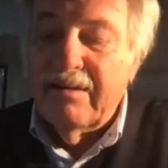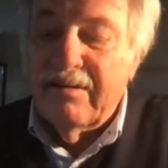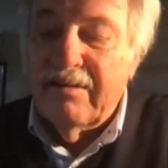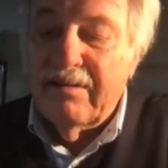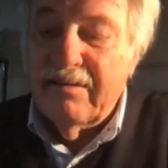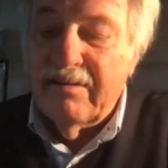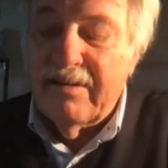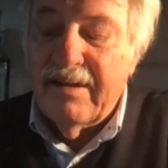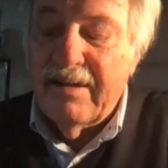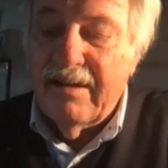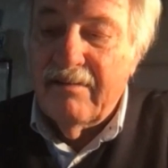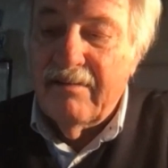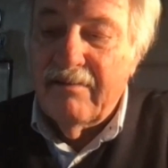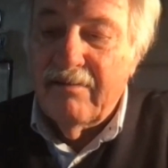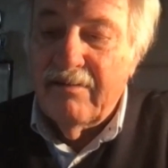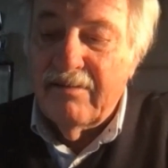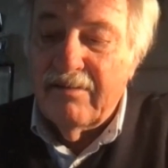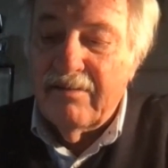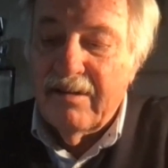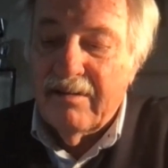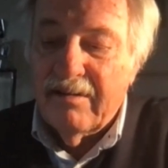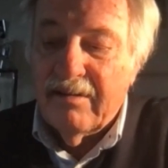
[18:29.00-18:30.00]

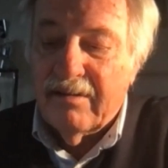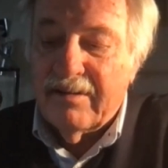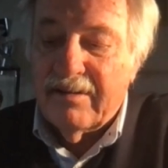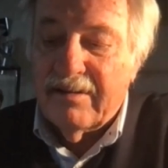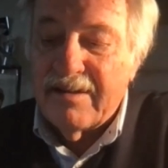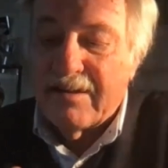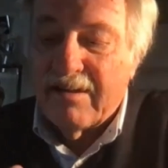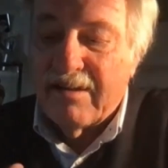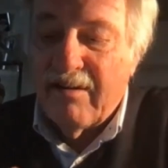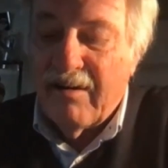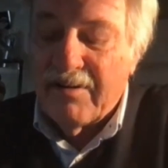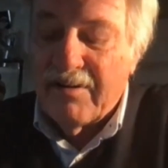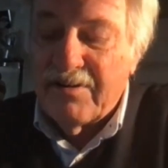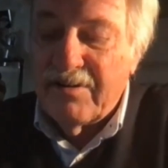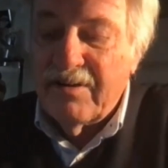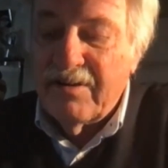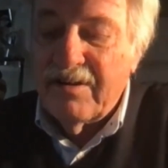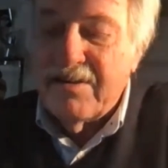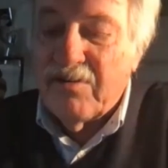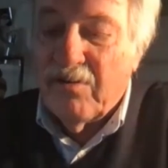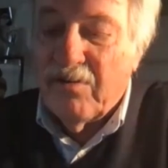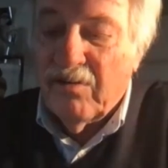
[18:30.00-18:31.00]
The
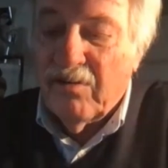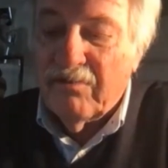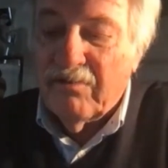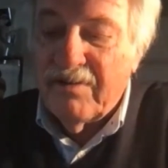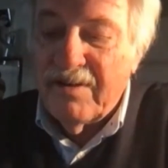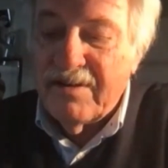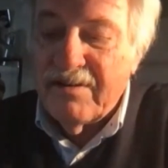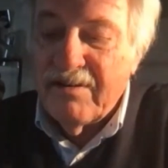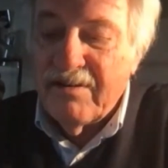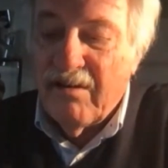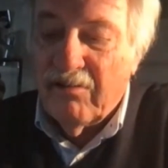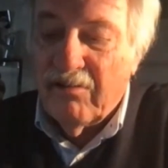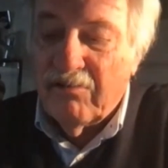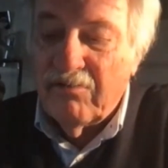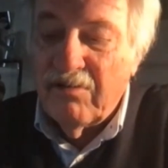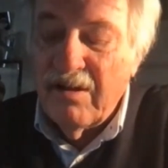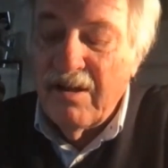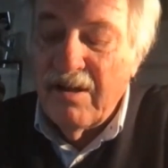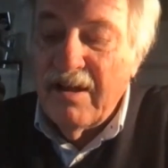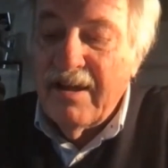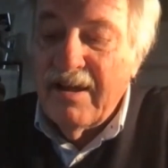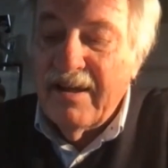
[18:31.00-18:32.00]
discussion is always
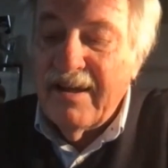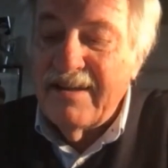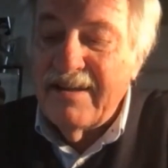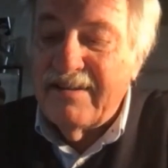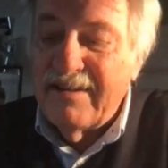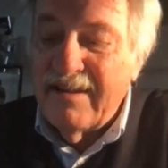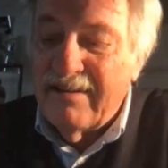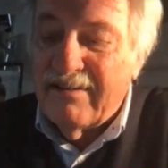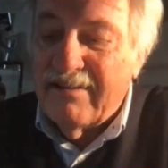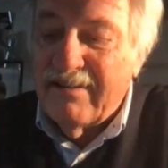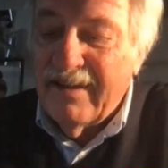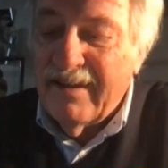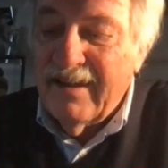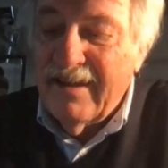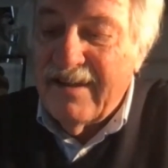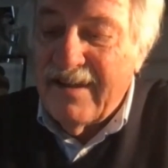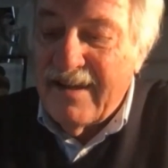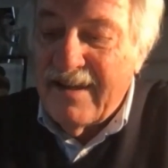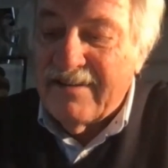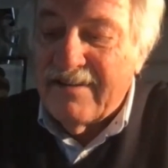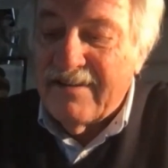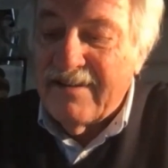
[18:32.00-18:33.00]
now, is it
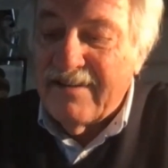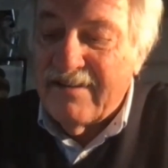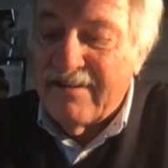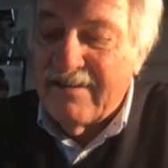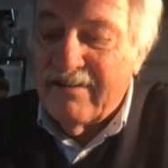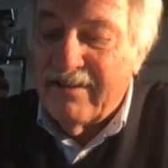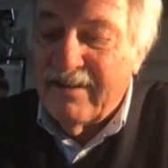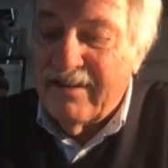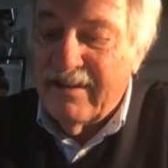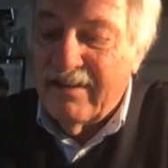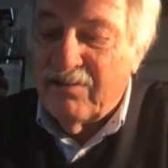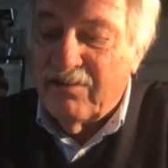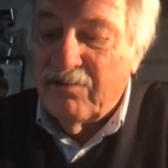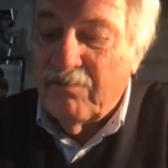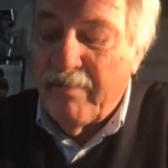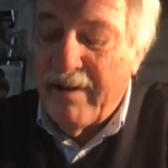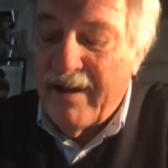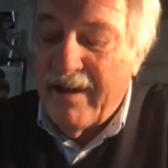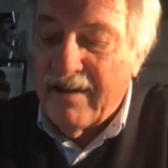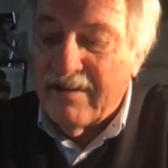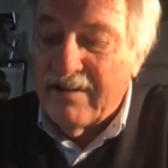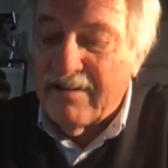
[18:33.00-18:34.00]
really necessary to
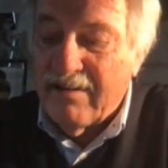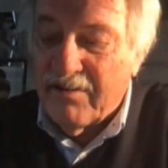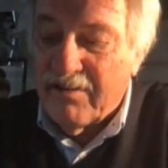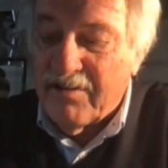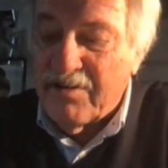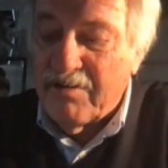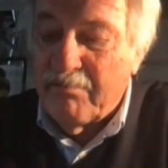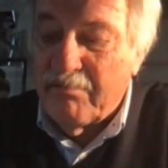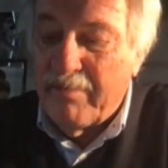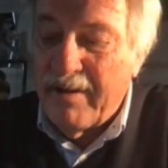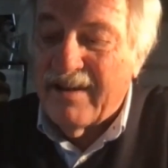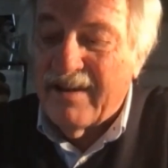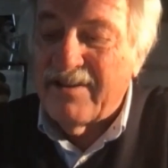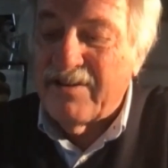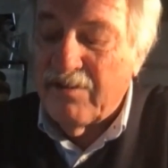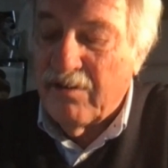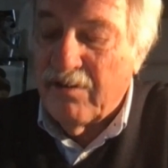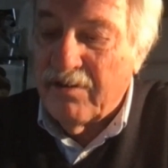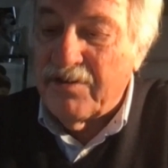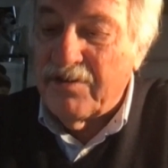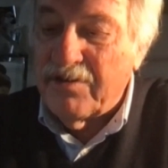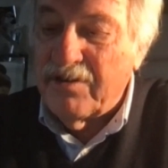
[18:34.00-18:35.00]
make such a big
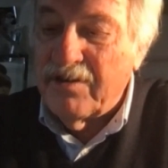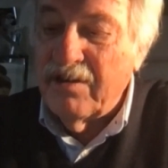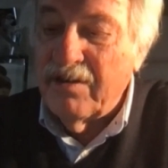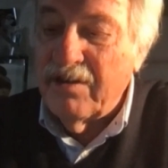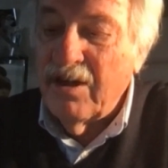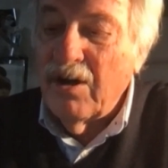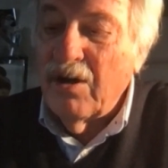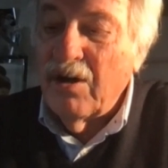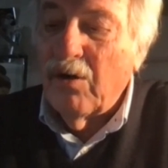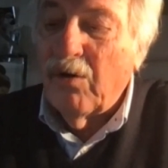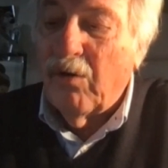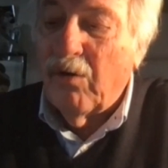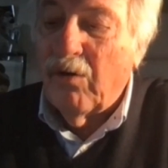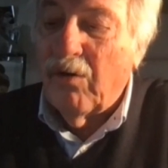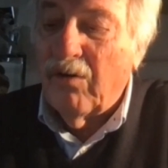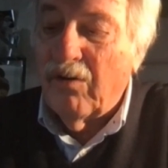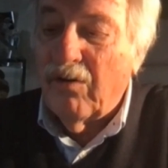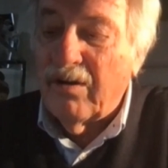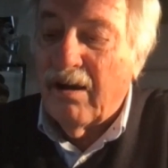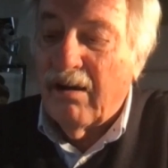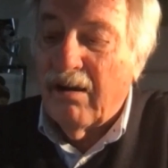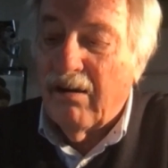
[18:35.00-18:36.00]
surgery,
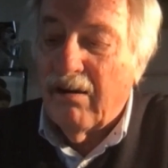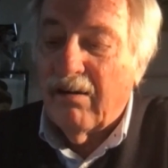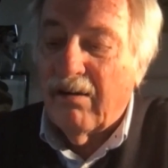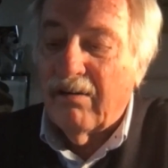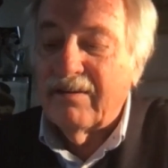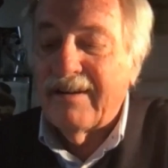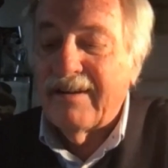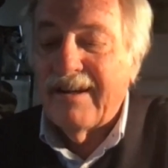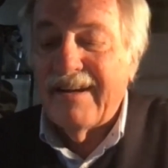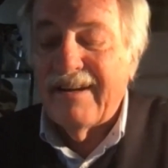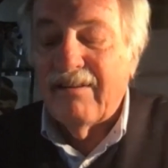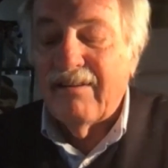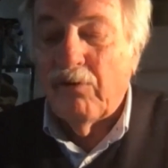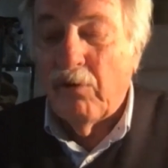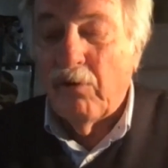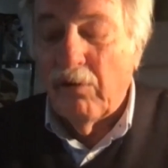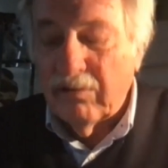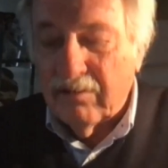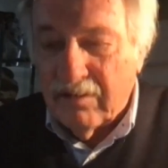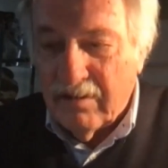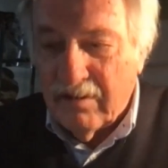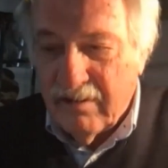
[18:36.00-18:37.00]
or are there
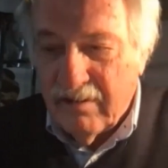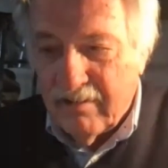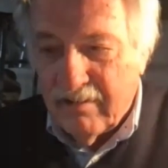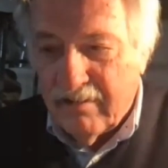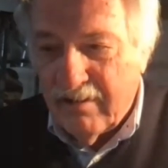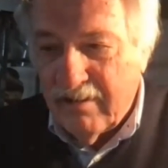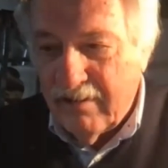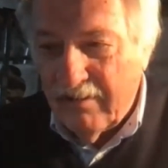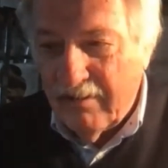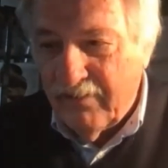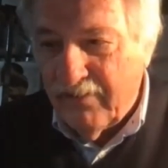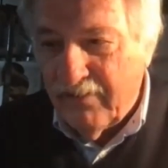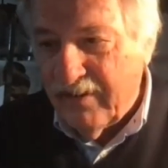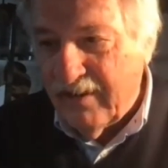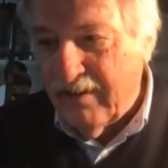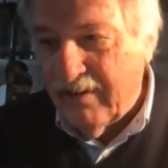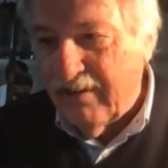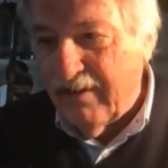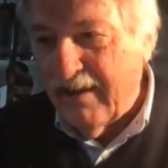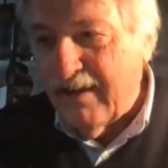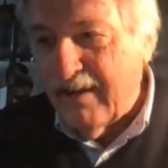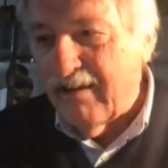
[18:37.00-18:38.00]
alternatives?
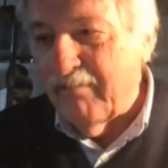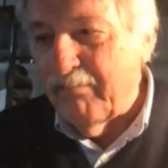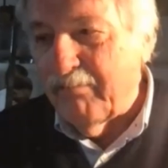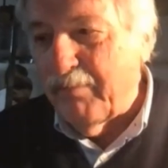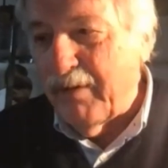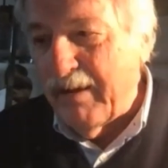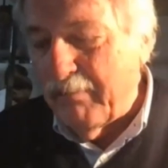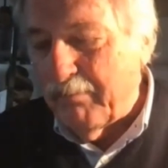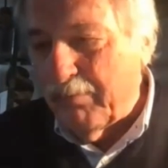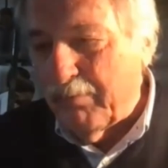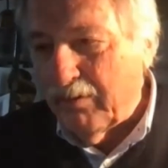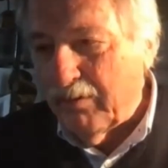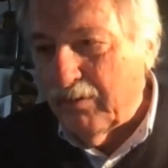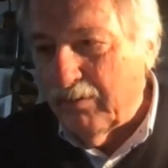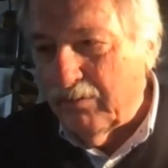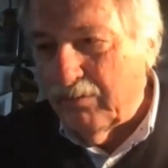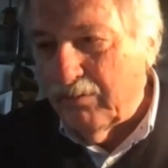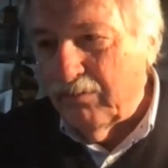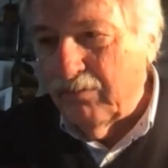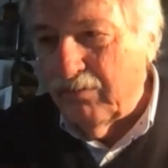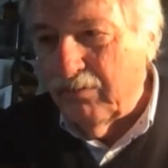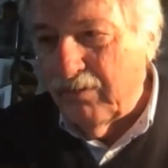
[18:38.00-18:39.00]
And there are
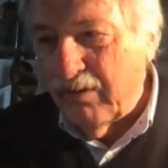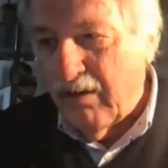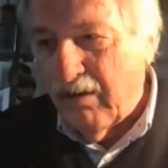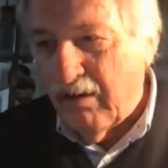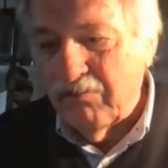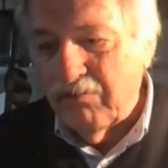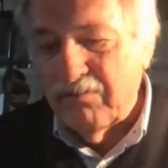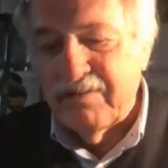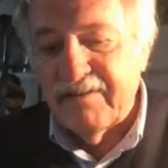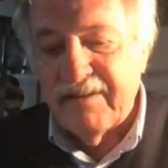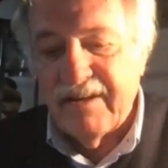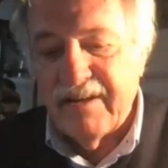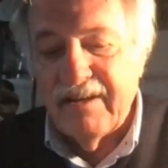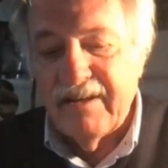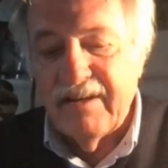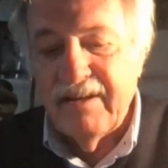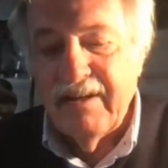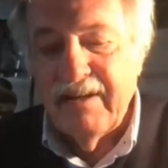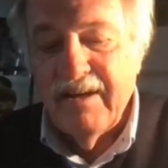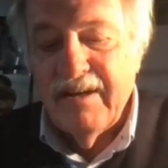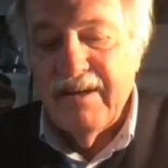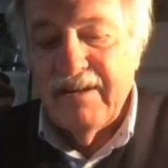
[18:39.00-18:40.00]
people who now
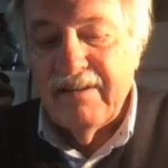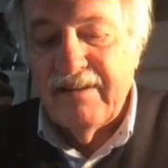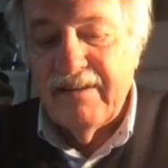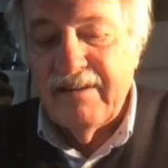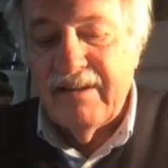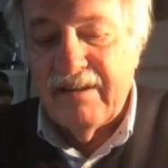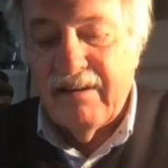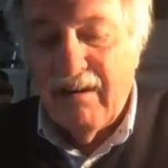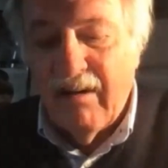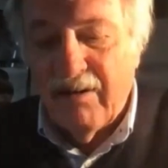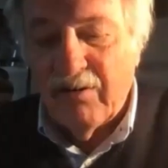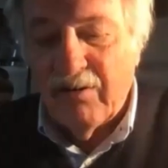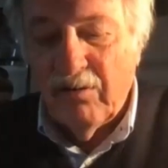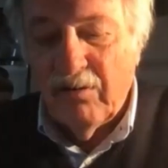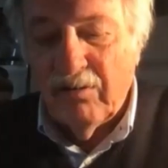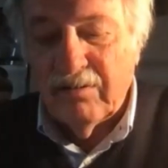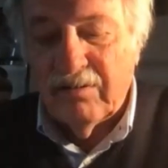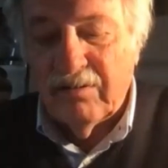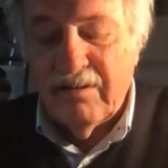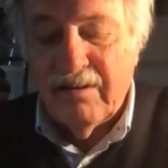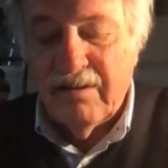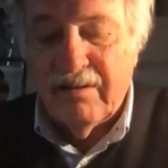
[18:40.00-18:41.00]
say there are
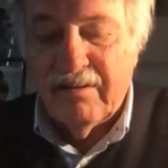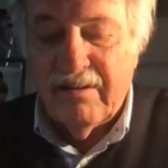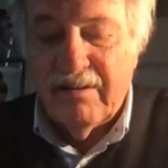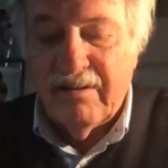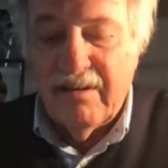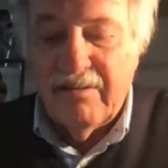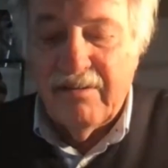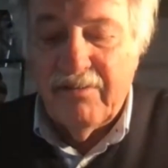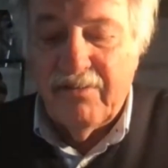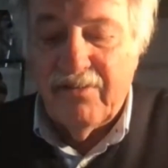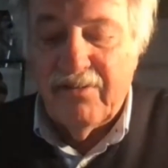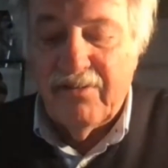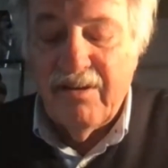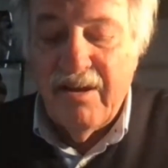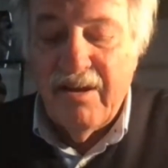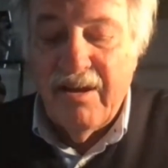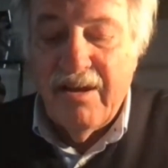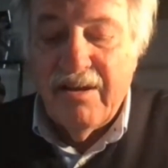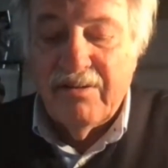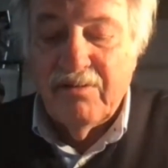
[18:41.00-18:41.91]
alternatives.